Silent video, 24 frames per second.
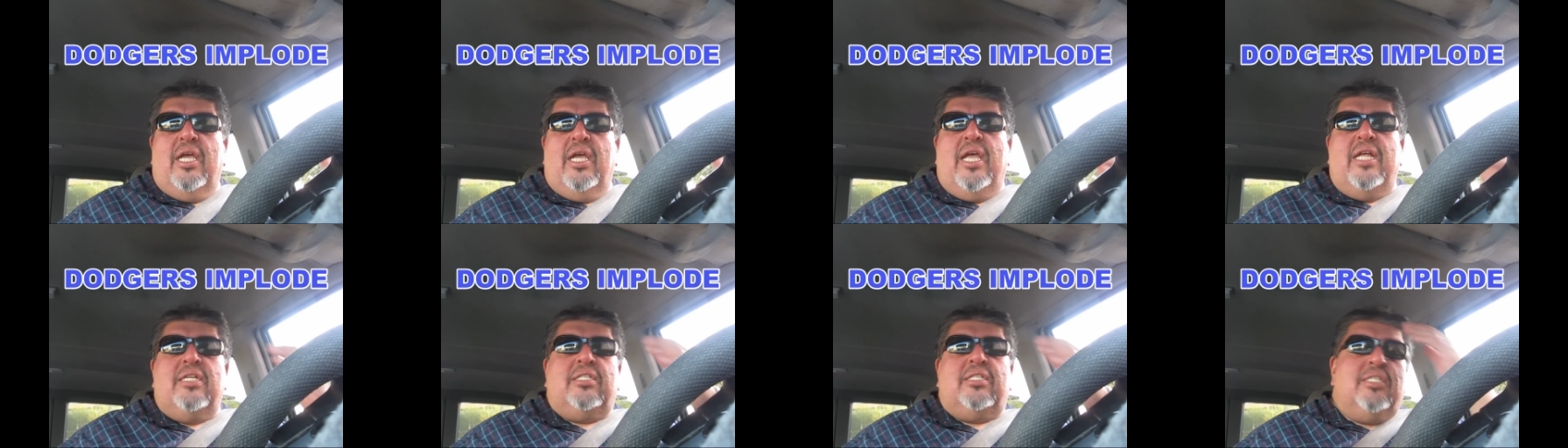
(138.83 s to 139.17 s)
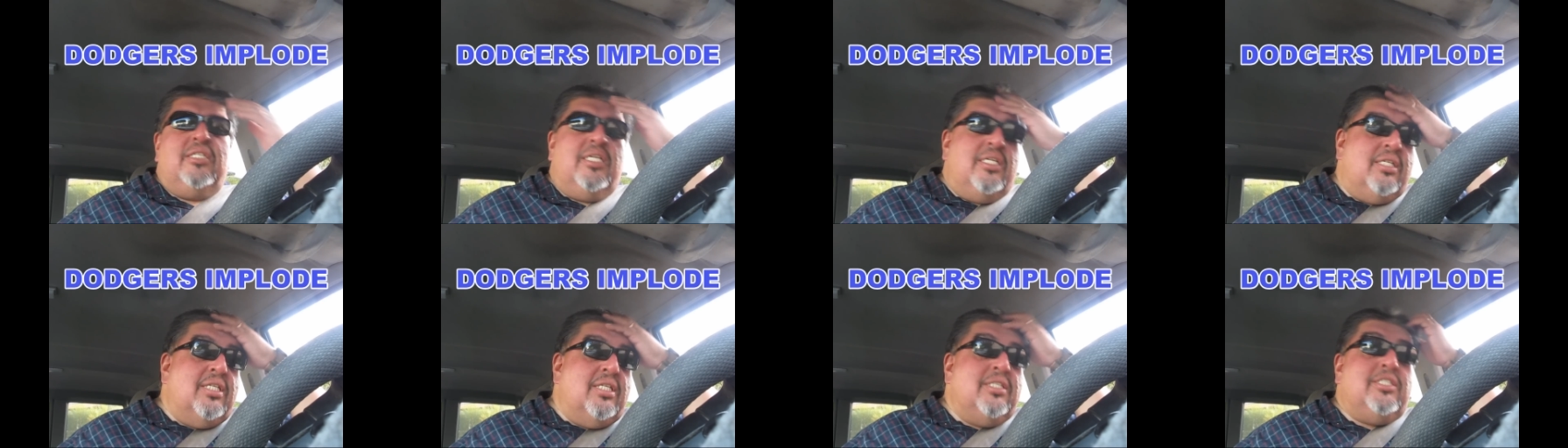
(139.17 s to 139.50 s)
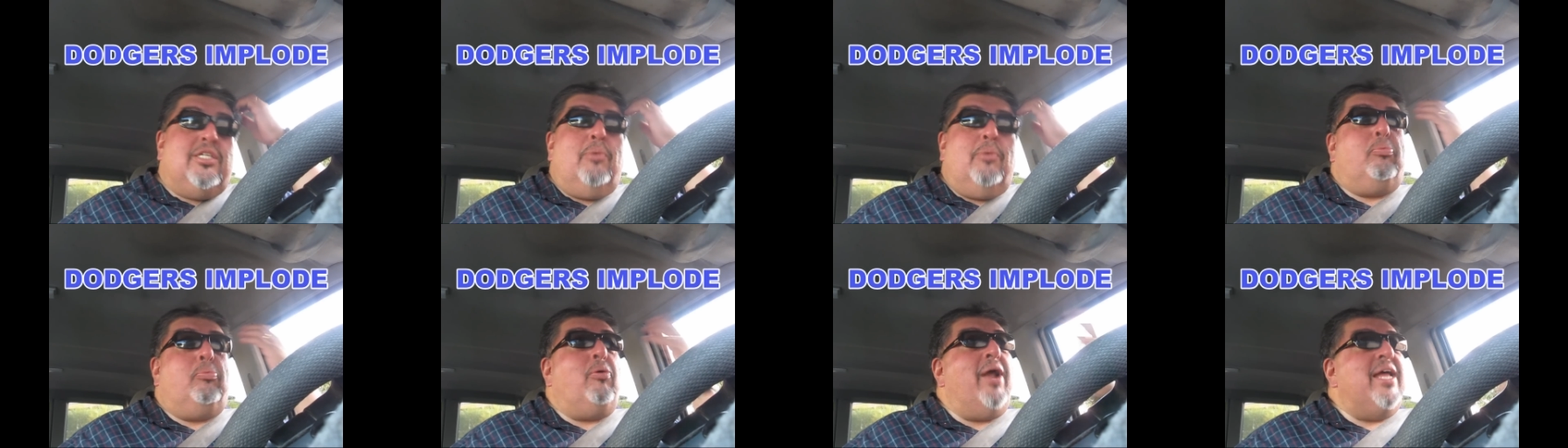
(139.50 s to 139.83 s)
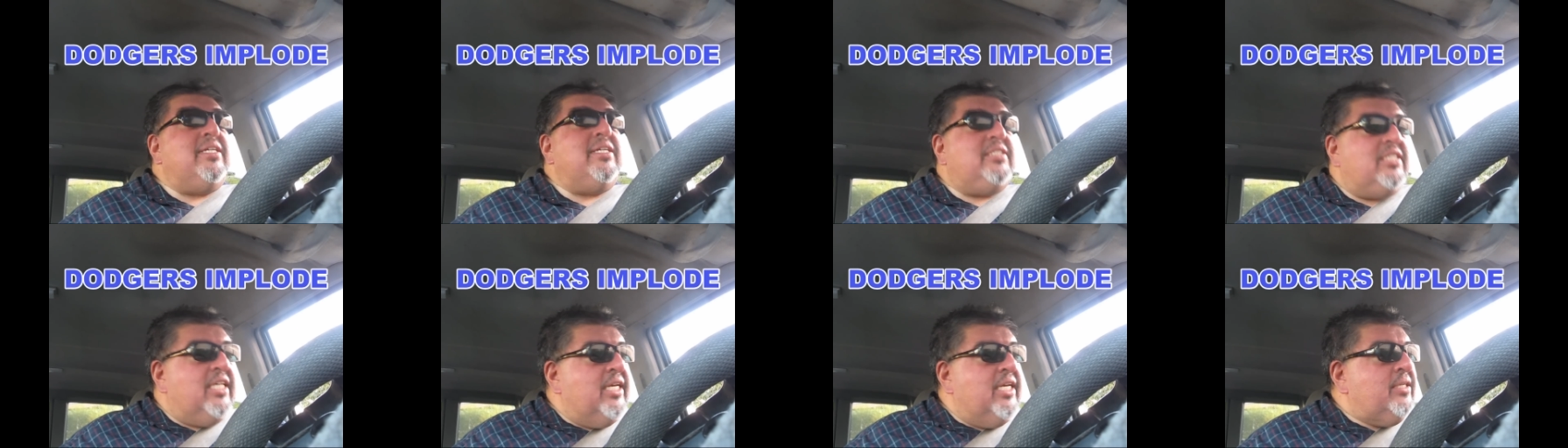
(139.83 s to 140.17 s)
It's, this is
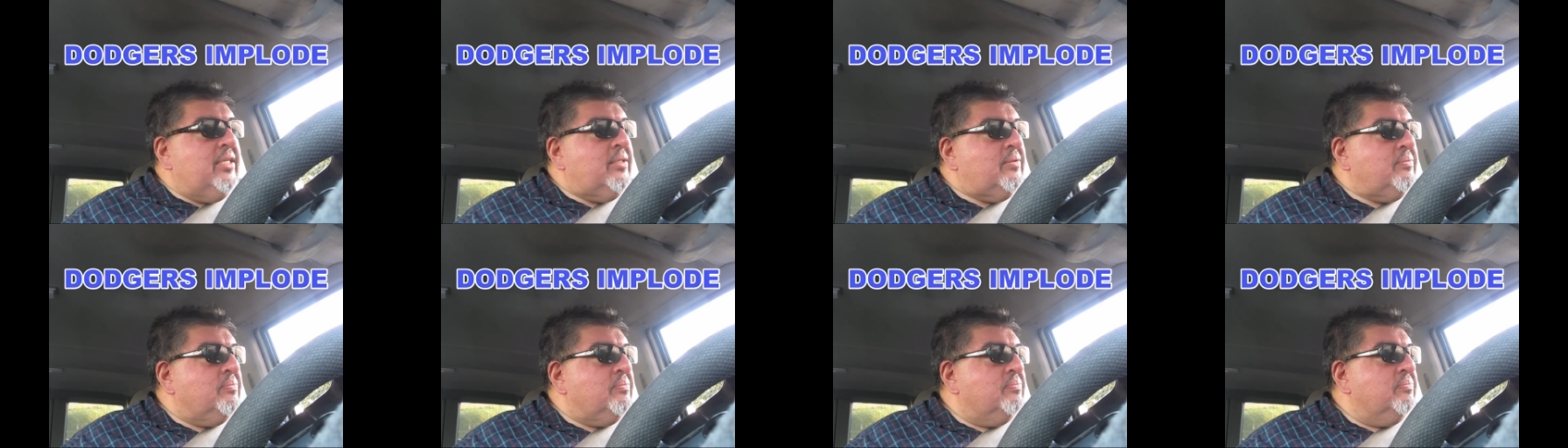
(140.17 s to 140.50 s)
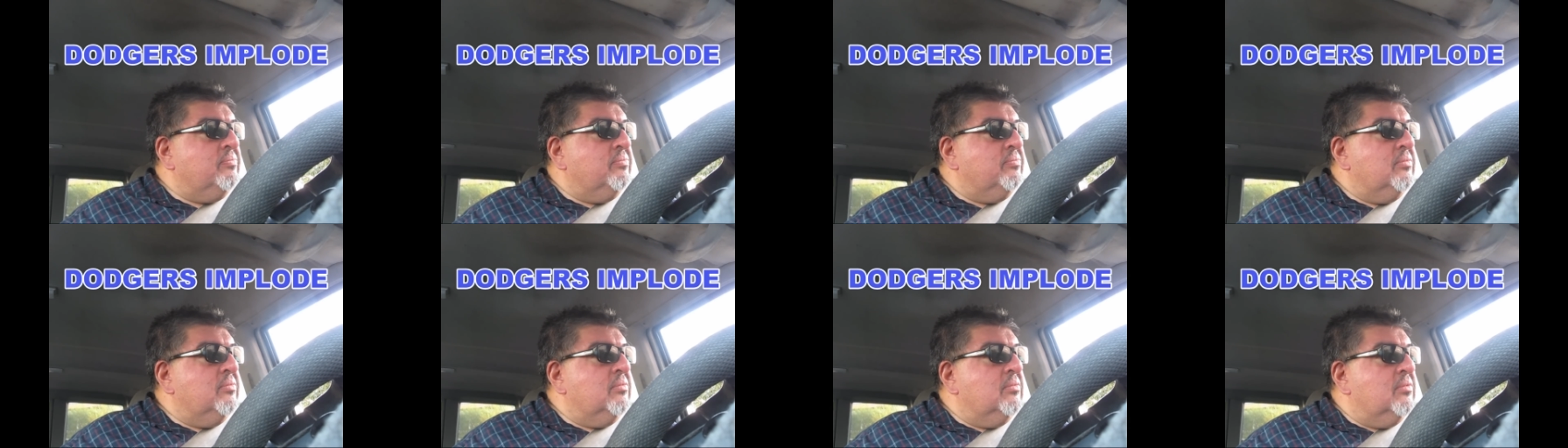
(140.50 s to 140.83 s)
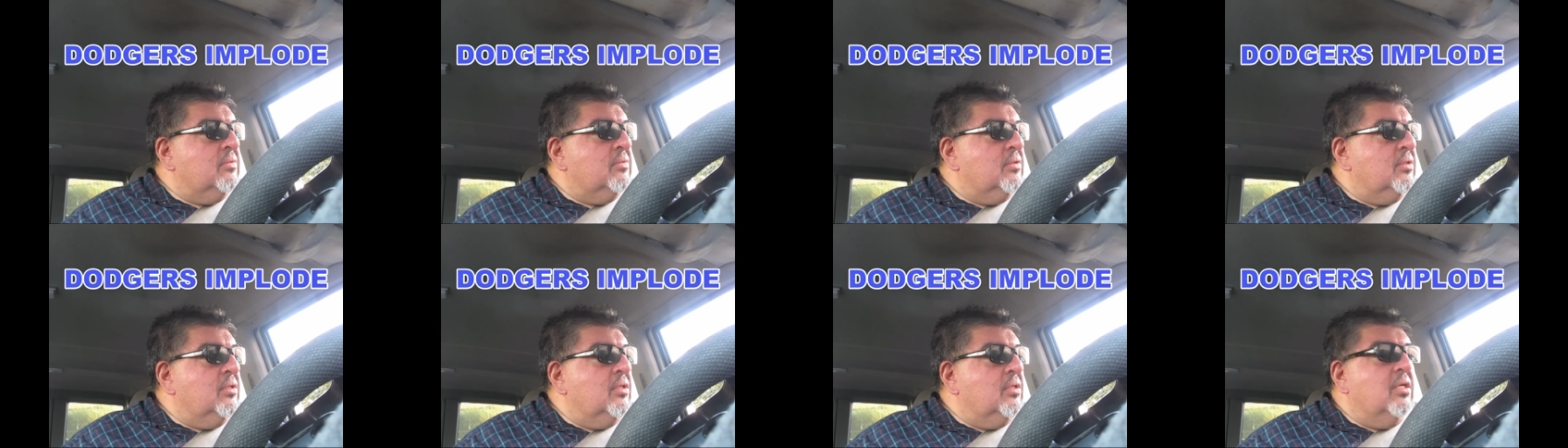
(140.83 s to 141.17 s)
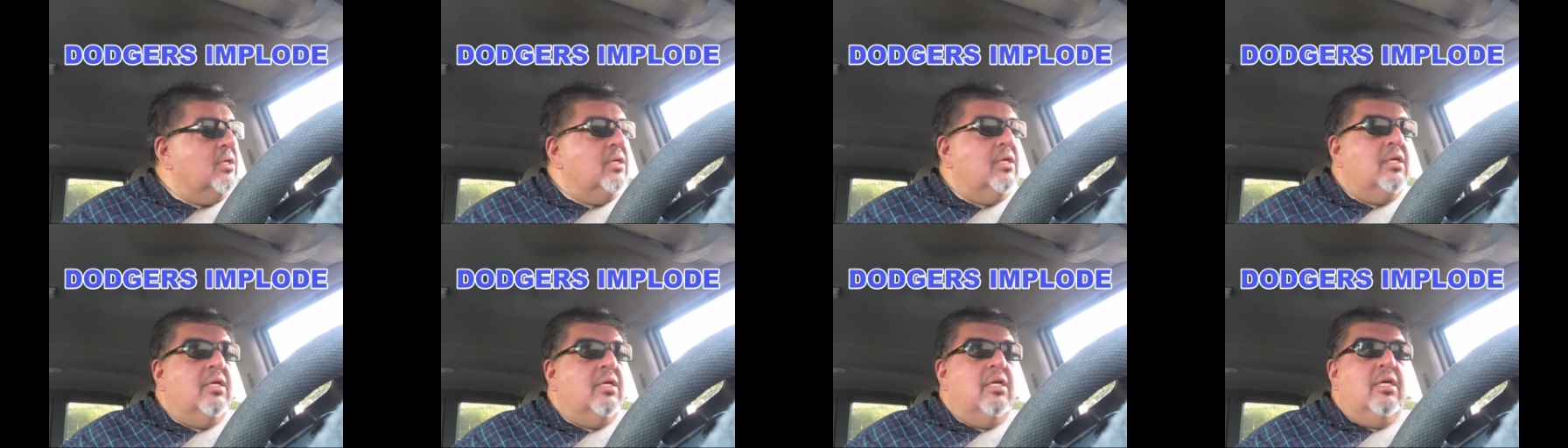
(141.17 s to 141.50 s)
depressing.
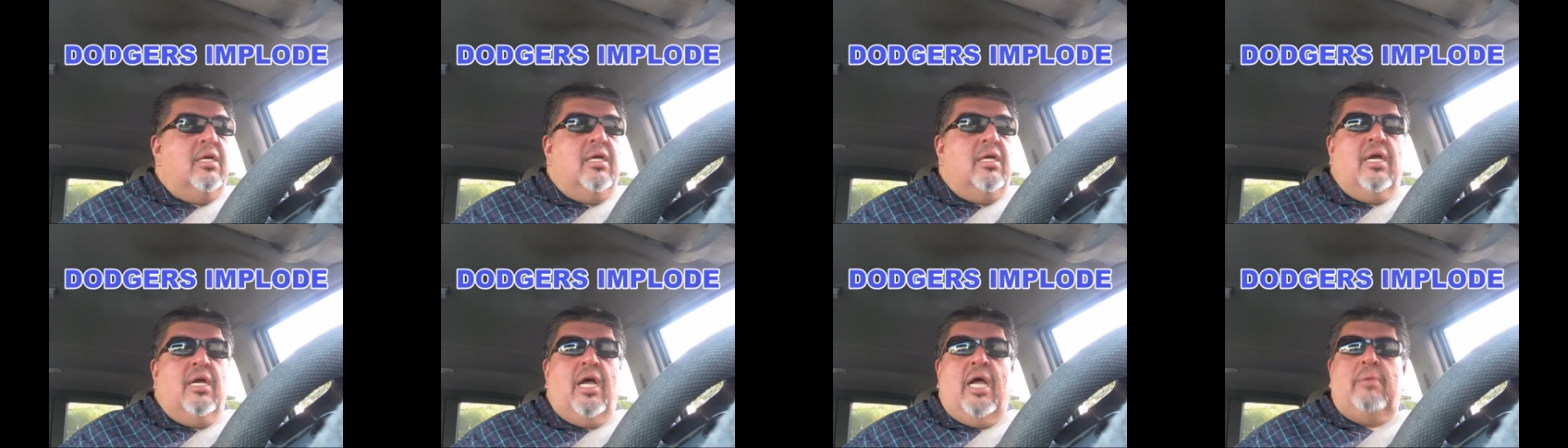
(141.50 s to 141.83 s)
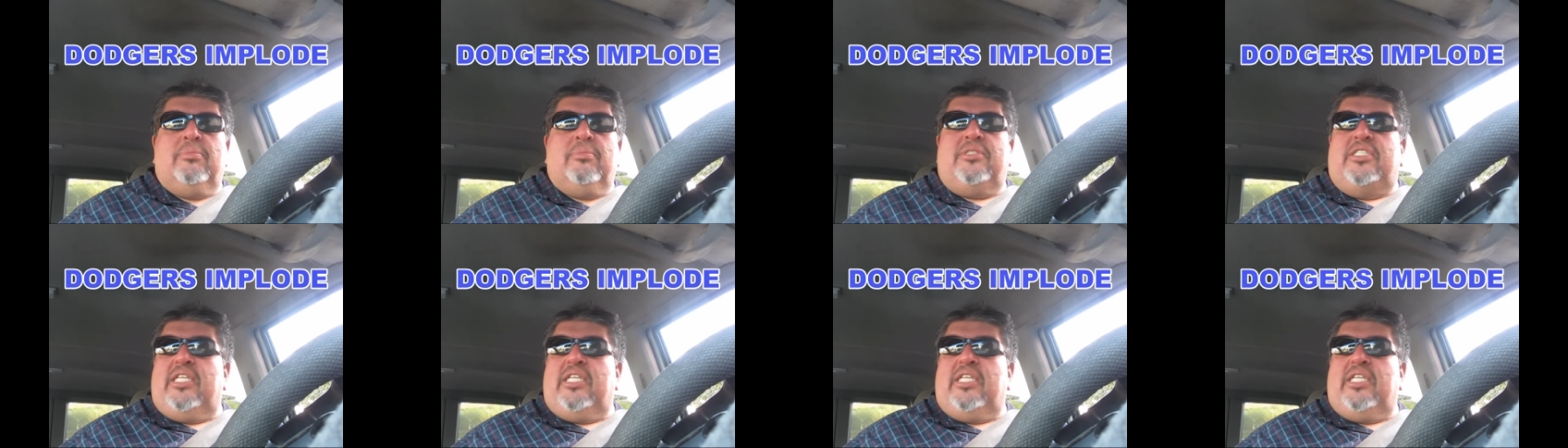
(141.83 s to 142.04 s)
I'm